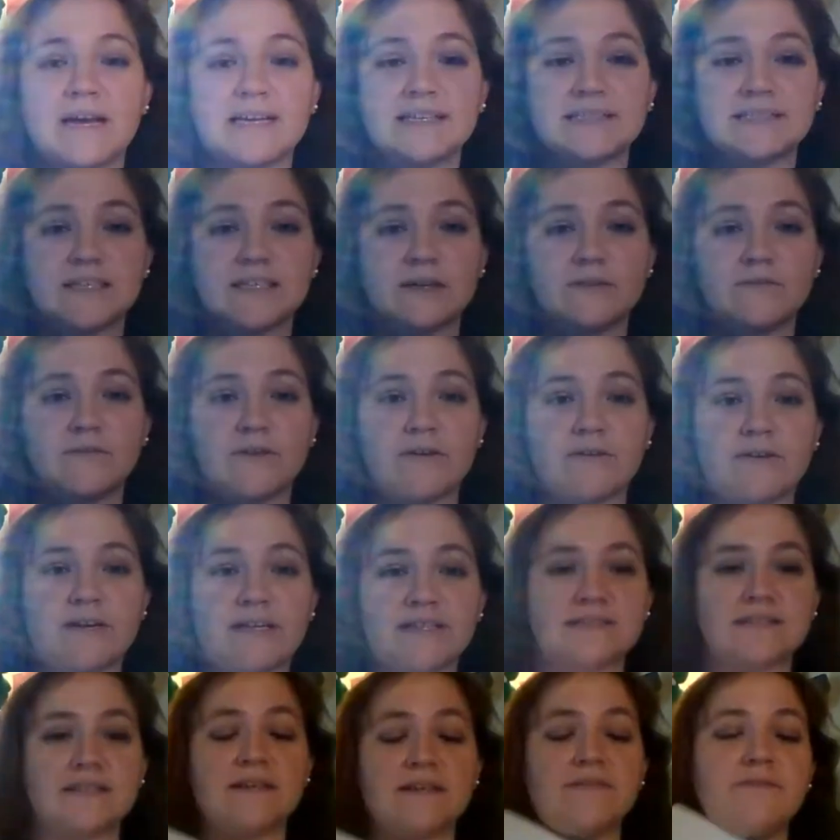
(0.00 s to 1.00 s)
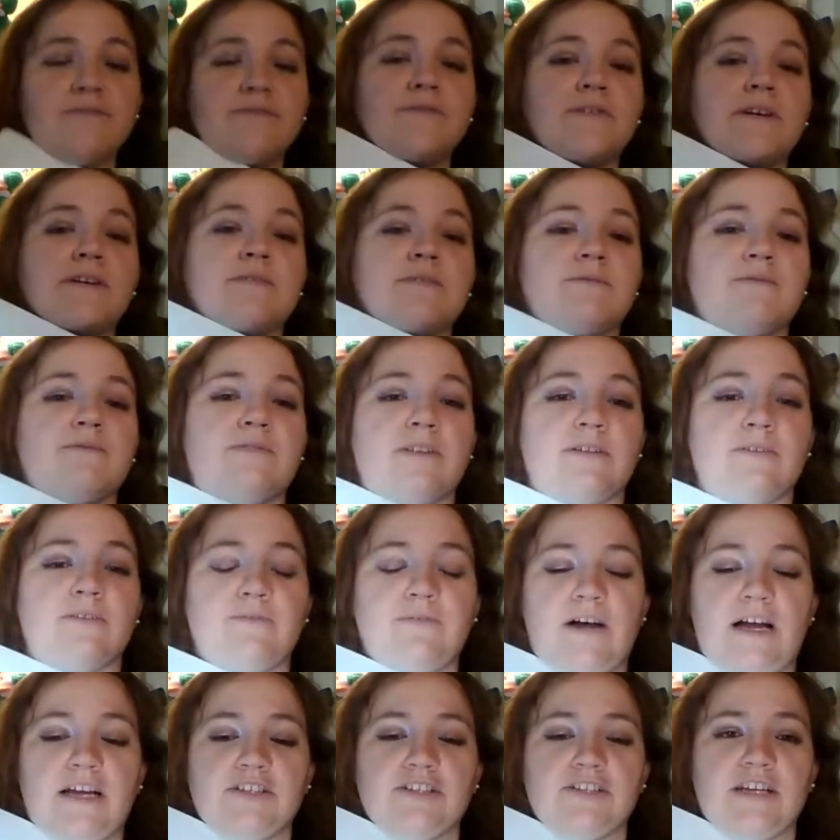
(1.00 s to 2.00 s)
my cell phone as the
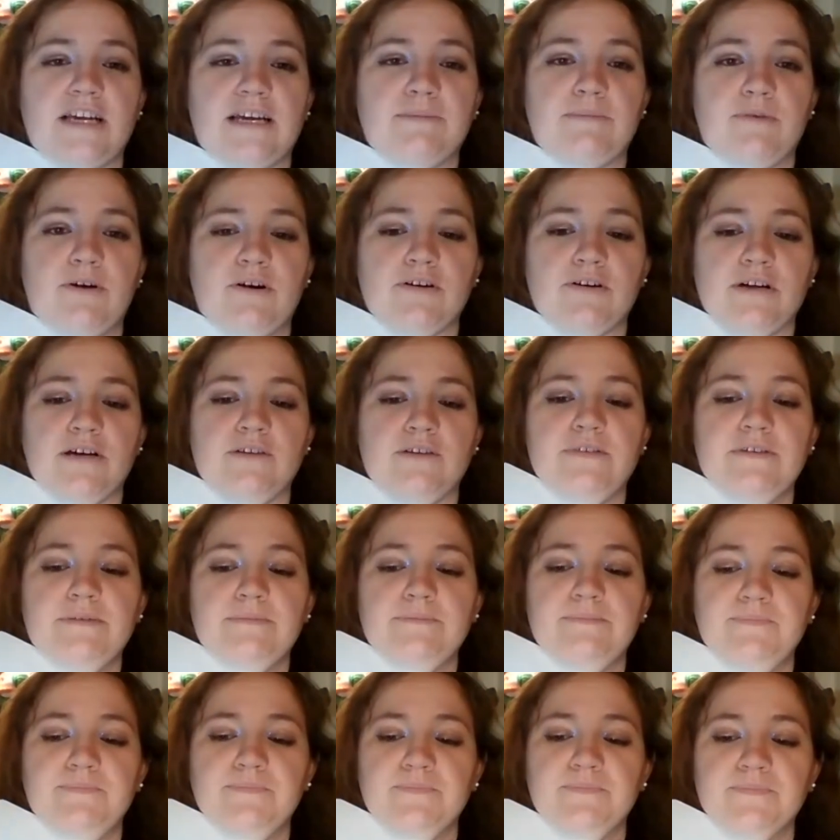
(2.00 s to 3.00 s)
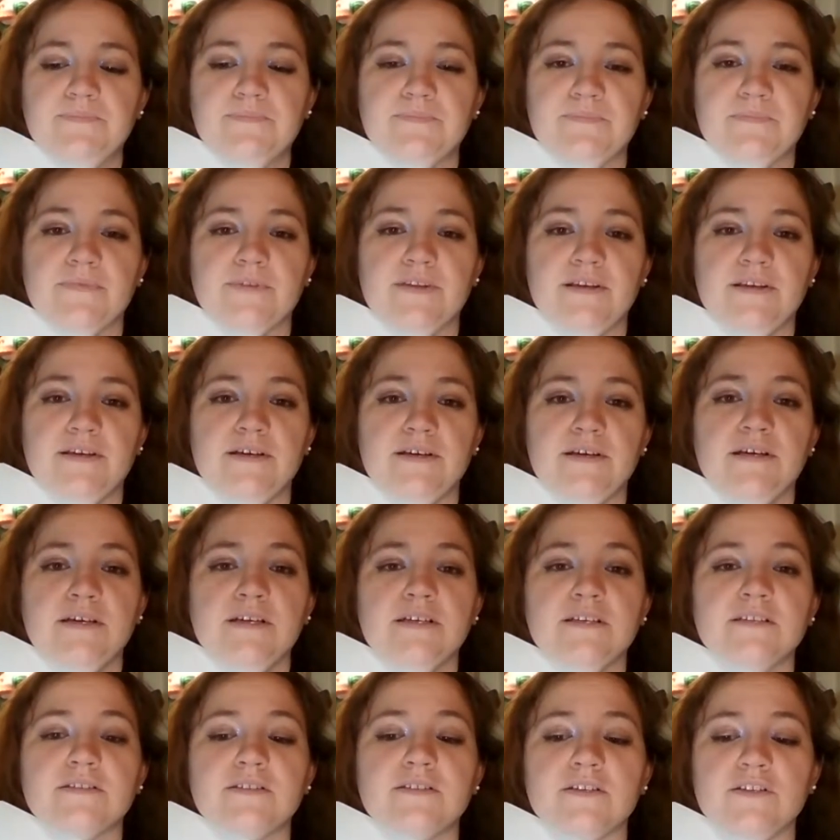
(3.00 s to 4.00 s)
flashlight part of it,
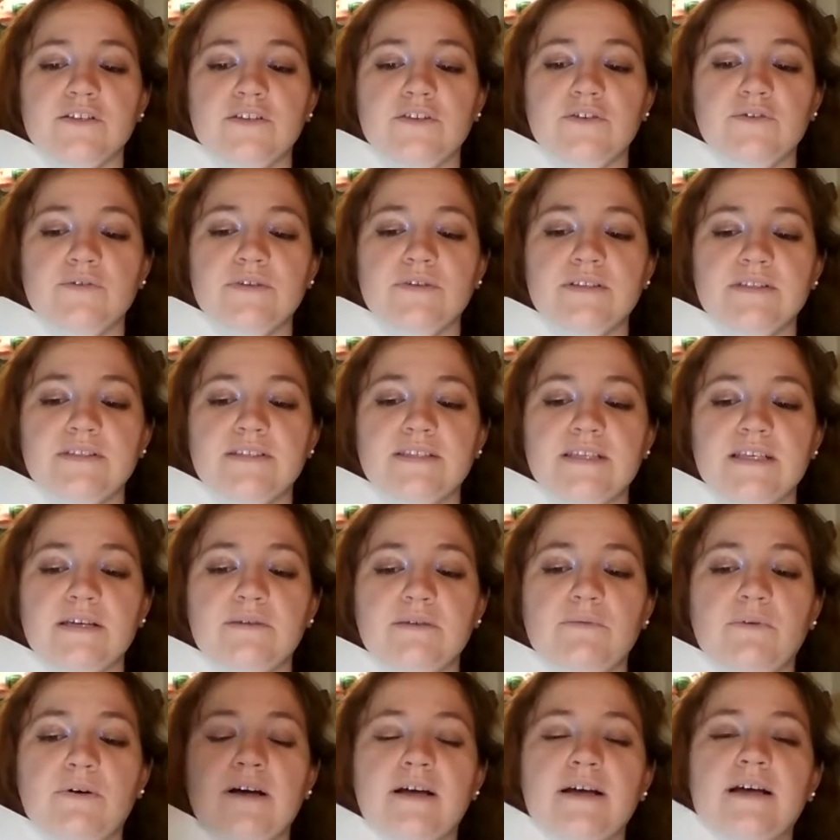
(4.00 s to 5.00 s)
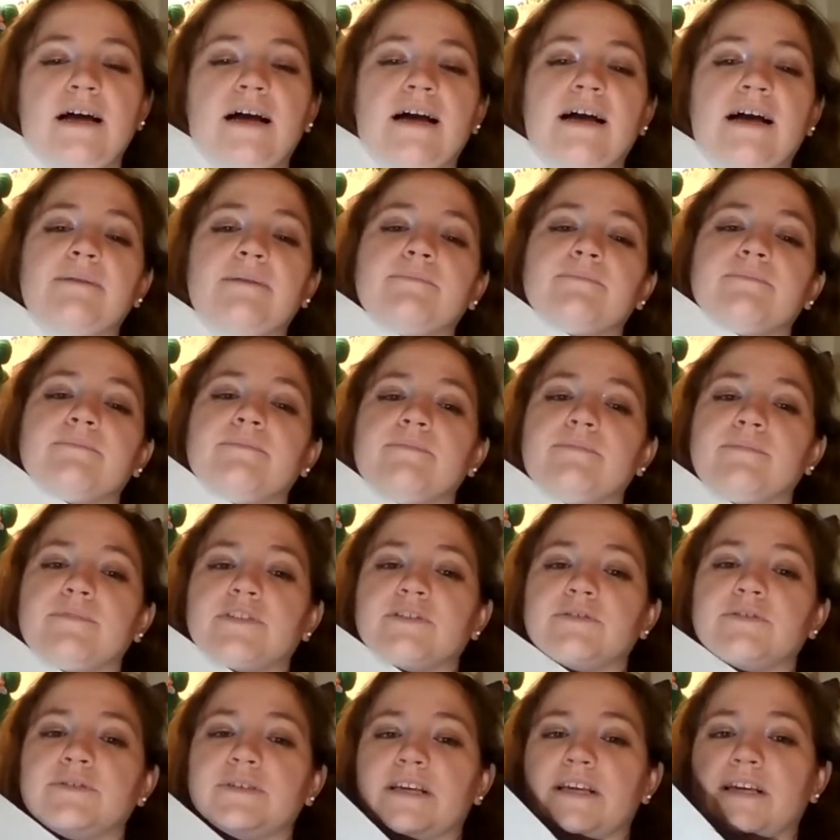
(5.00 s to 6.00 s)
so you can see what I'm
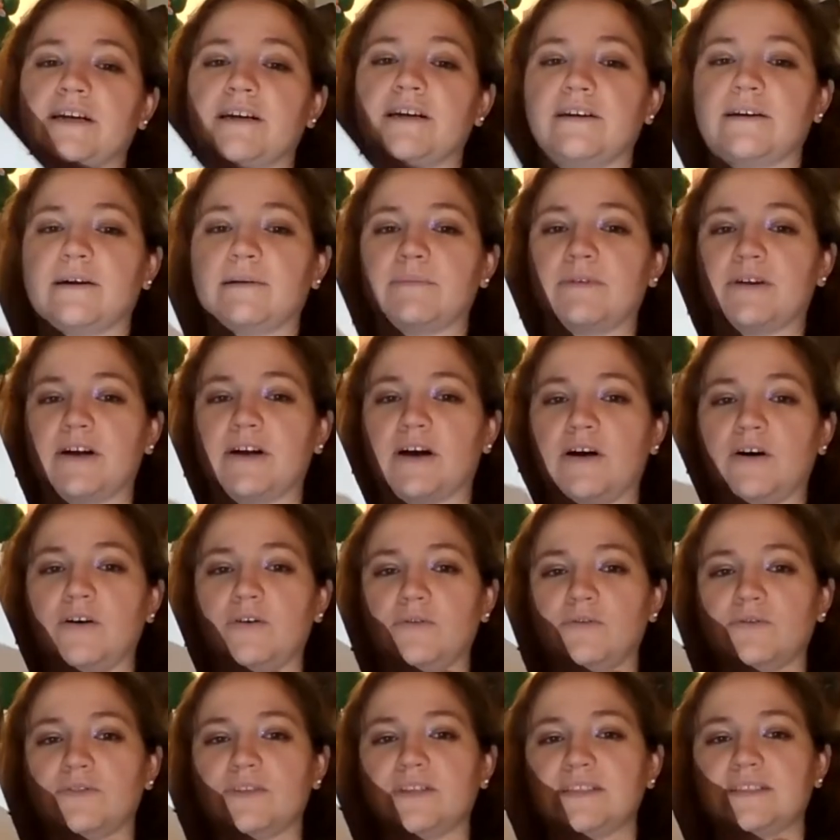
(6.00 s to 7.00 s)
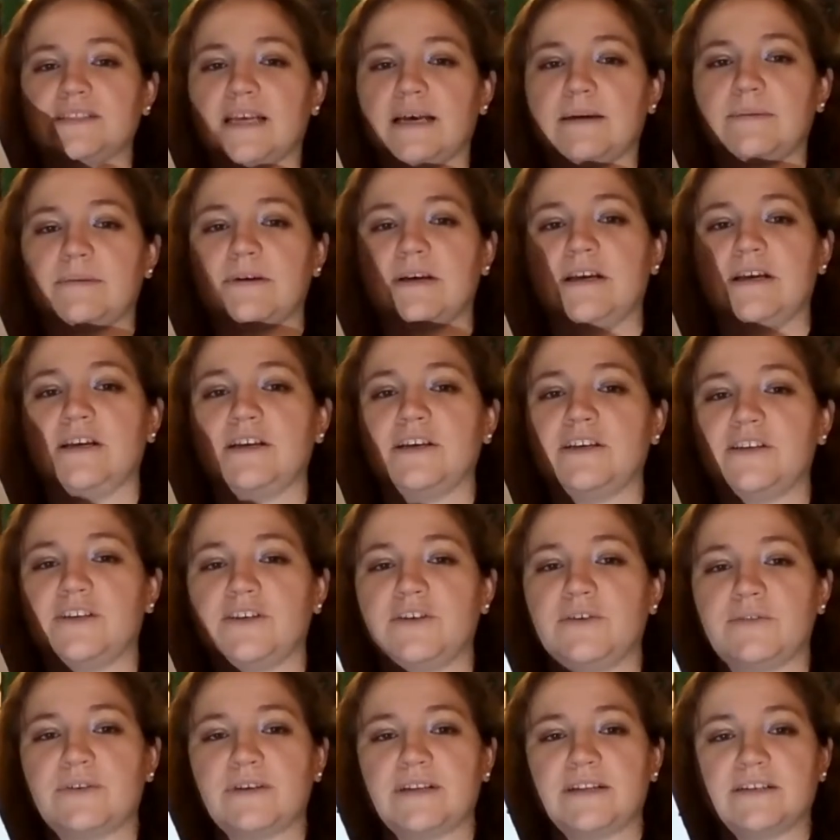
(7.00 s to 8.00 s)
doing here. I'm going to hold this up.
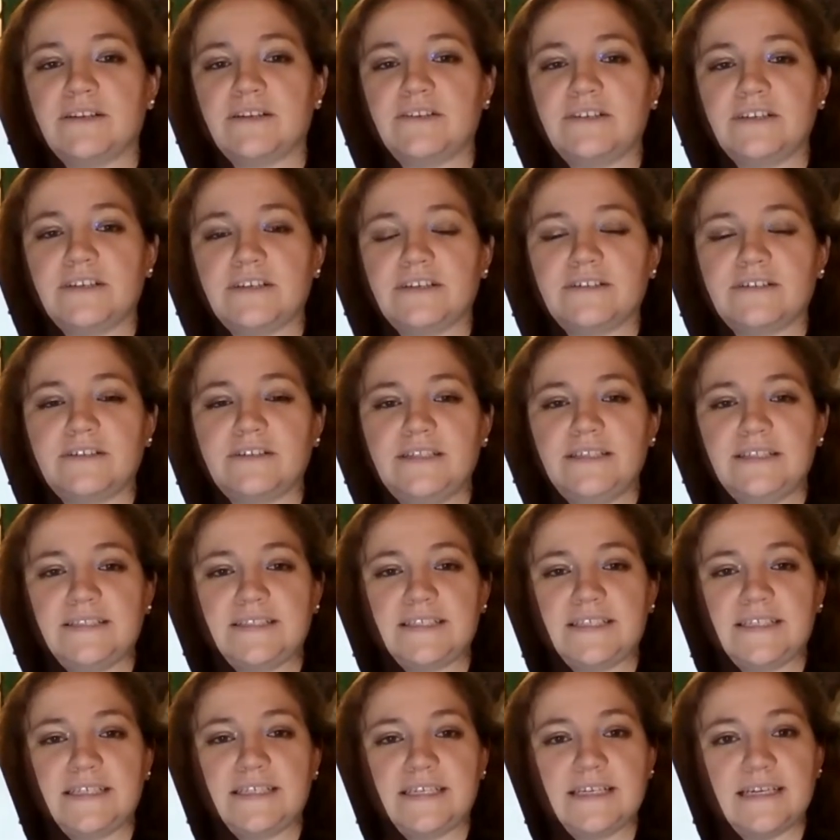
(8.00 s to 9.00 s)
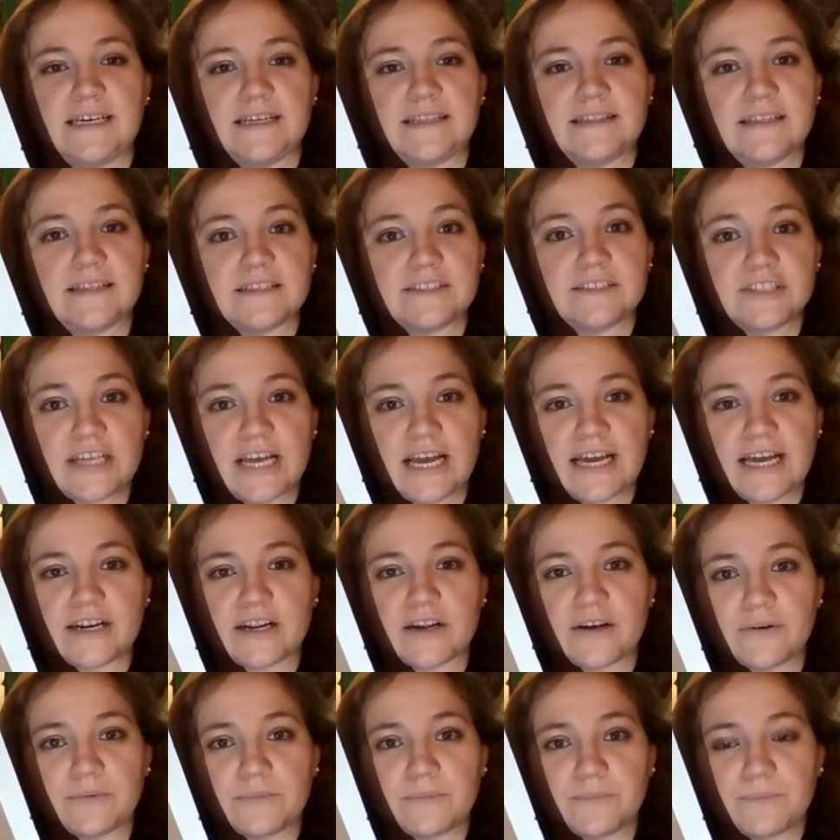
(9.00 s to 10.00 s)
You can clearly see the
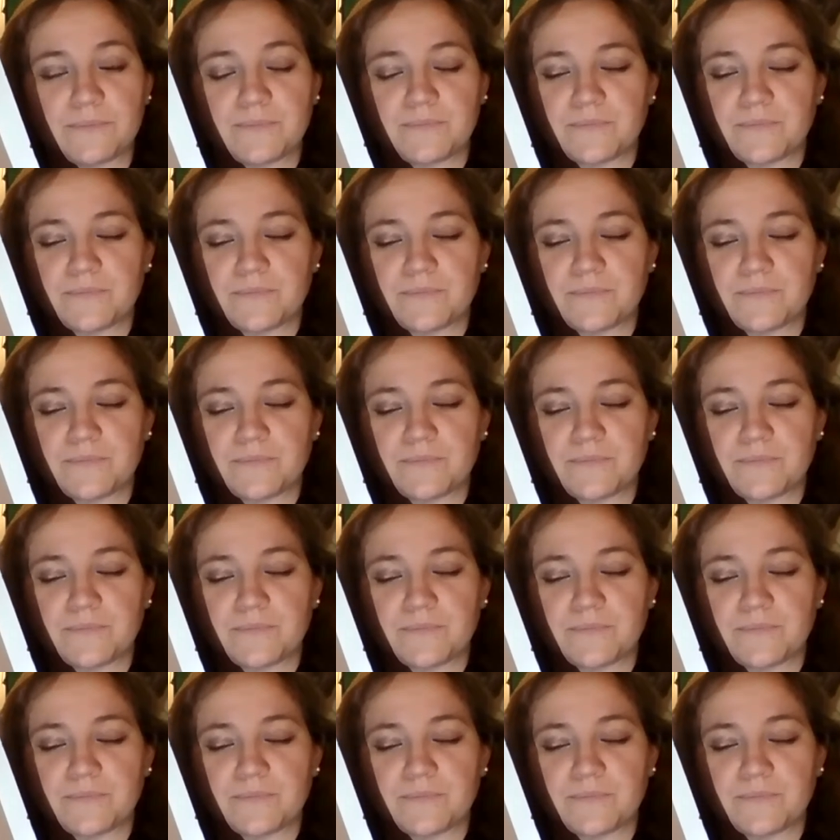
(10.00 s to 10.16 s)
shadow